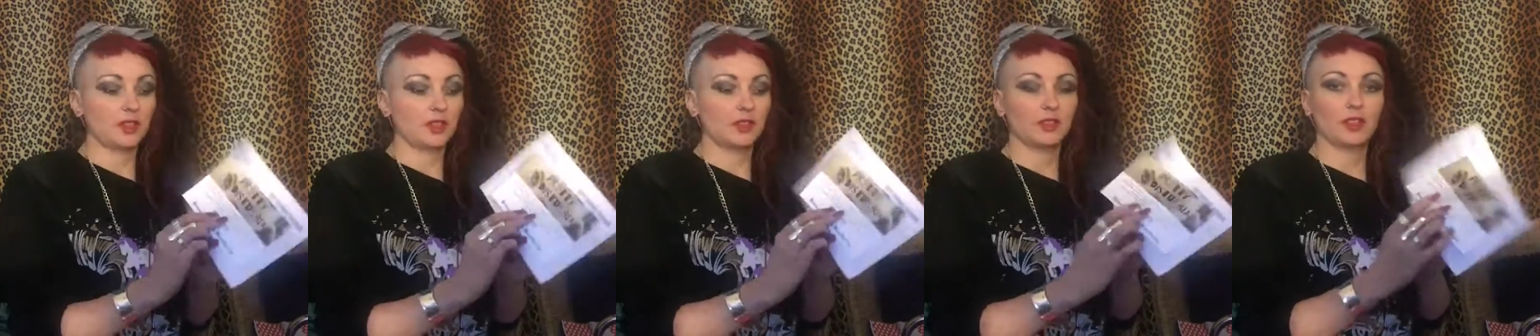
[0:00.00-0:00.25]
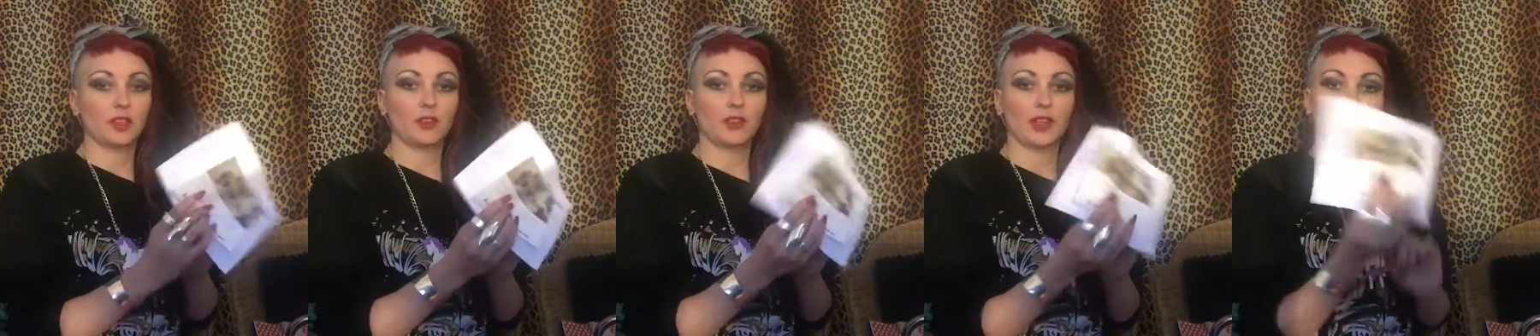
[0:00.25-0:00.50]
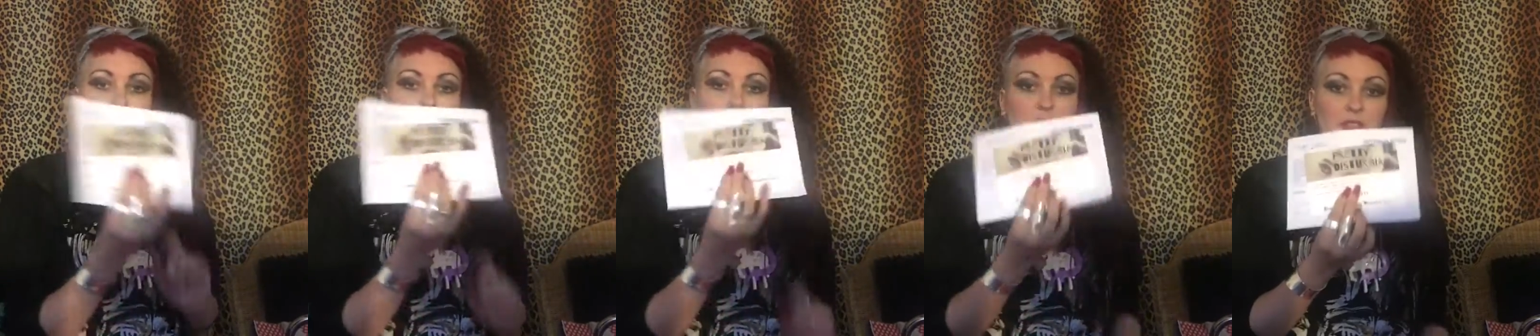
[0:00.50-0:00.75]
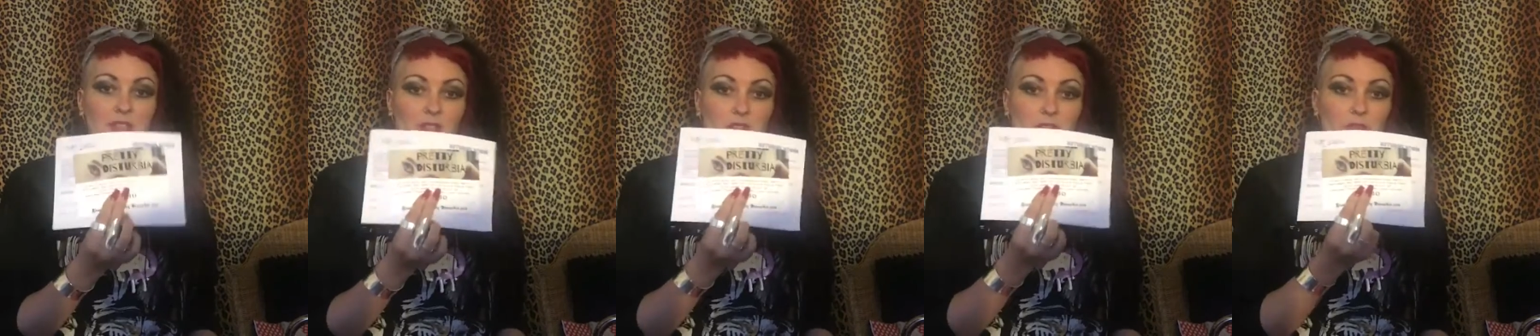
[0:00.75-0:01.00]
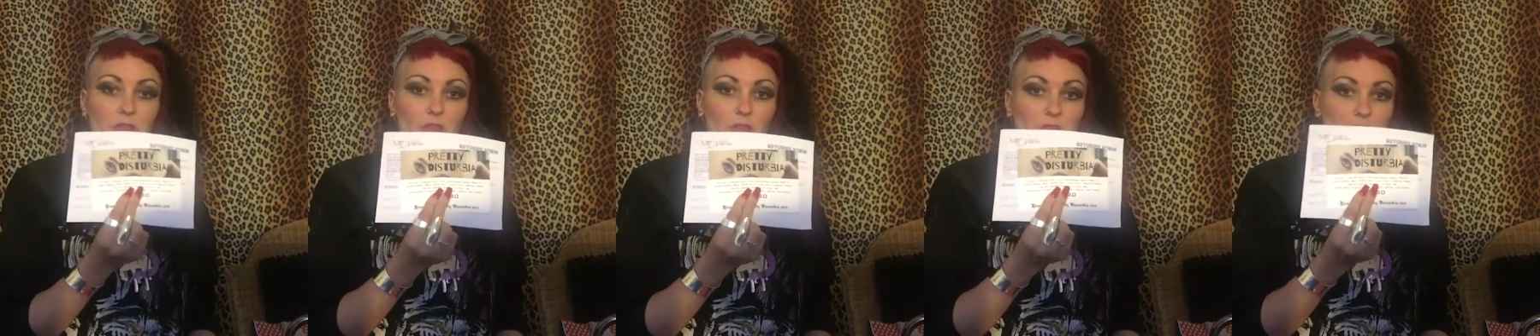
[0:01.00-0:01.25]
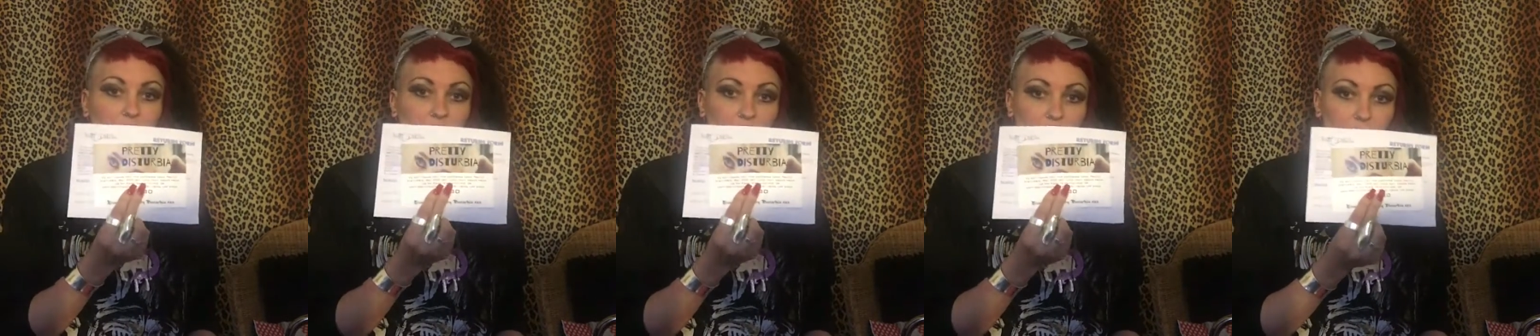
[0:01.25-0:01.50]
So that goes in the front
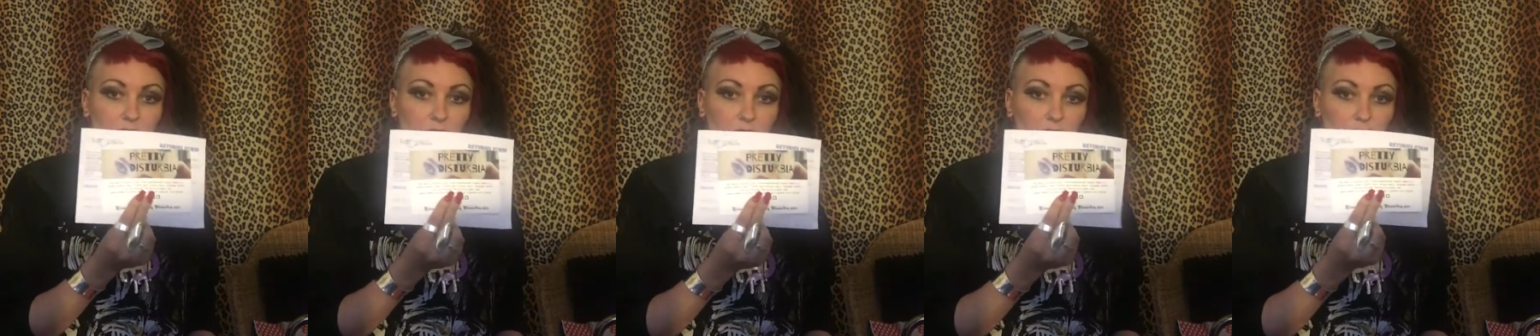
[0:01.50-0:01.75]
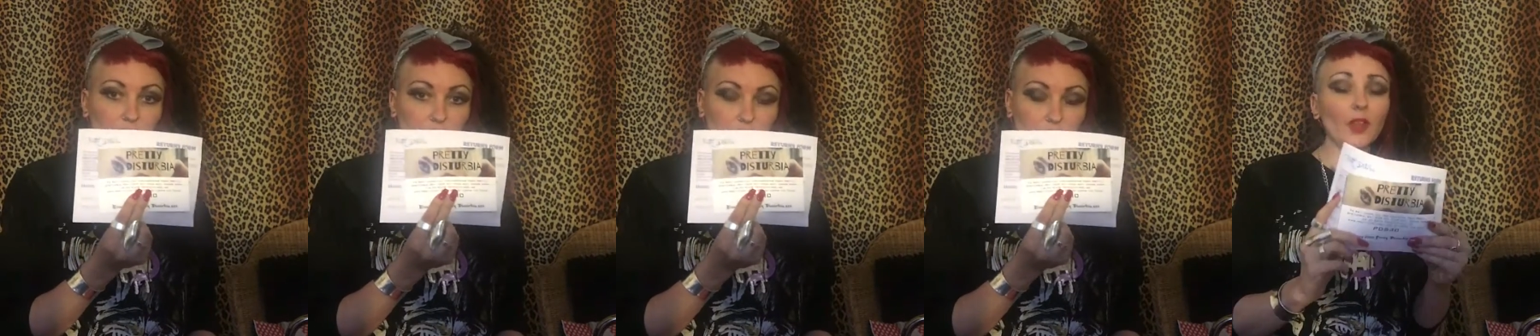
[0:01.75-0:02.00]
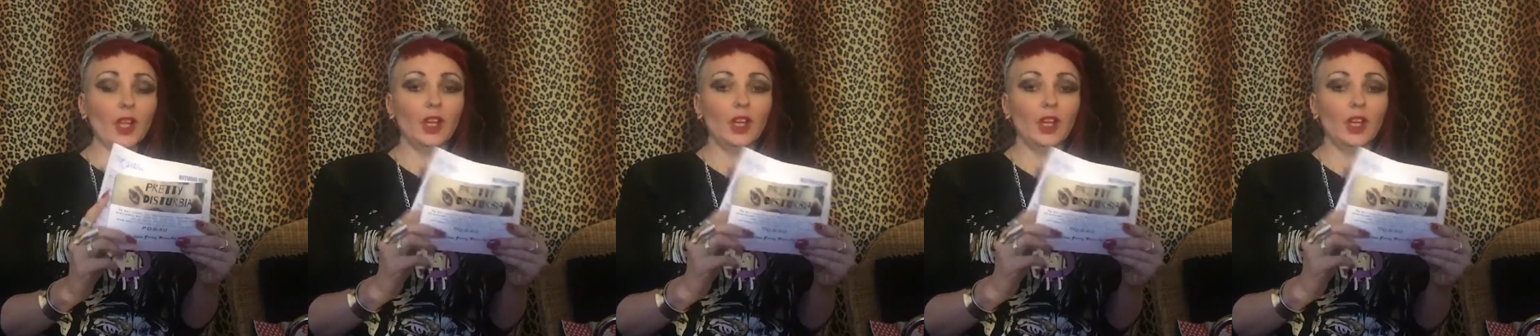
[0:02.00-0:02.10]
of every order,